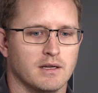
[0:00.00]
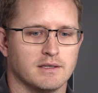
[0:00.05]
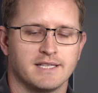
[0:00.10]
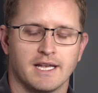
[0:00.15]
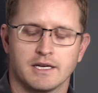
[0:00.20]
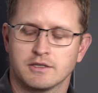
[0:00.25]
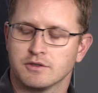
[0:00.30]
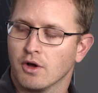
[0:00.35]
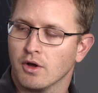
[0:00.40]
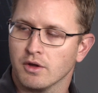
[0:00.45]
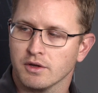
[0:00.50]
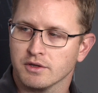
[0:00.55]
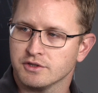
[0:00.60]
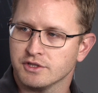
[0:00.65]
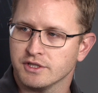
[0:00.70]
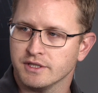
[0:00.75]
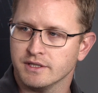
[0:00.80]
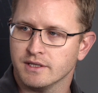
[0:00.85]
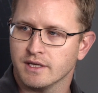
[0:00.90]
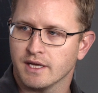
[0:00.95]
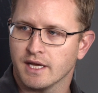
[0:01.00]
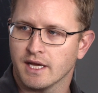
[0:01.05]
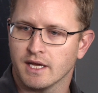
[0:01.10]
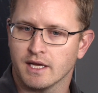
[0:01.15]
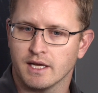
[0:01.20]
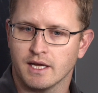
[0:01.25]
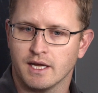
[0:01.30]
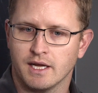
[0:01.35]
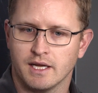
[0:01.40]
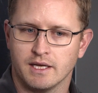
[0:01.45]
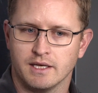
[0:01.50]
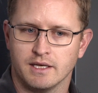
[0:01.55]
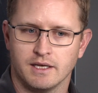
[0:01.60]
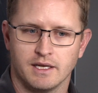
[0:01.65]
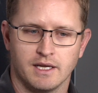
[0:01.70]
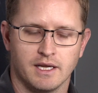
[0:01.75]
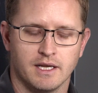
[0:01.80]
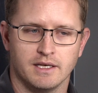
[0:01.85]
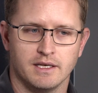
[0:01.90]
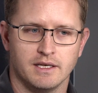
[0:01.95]
technology
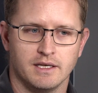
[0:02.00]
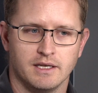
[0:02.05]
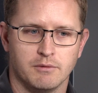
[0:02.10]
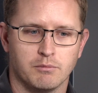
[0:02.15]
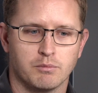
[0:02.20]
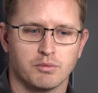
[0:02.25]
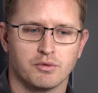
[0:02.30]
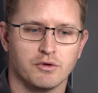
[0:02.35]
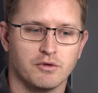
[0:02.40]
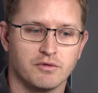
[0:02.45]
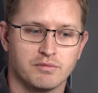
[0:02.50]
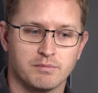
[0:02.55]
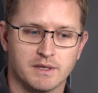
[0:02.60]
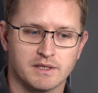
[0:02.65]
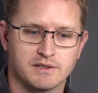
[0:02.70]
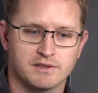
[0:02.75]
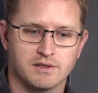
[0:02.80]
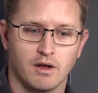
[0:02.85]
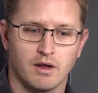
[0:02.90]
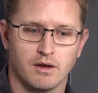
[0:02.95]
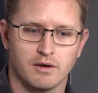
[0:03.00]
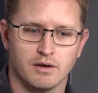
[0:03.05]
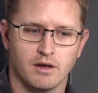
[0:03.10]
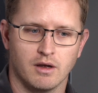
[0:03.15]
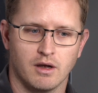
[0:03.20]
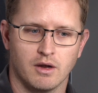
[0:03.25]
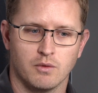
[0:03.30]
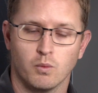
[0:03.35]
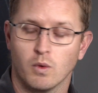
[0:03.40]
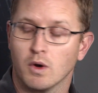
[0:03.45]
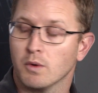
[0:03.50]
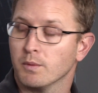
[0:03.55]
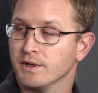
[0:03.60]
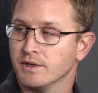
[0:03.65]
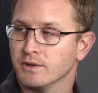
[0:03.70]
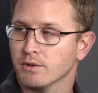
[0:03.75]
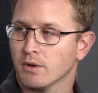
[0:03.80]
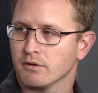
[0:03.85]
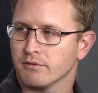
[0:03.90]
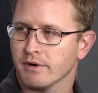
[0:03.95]
and improvements on what we
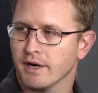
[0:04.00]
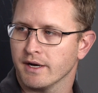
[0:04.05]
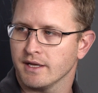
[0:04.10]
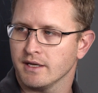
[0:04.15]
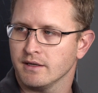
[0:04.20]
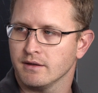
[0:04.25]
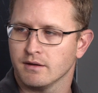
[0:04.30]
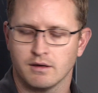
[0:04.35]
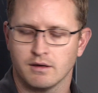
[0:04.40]
do already.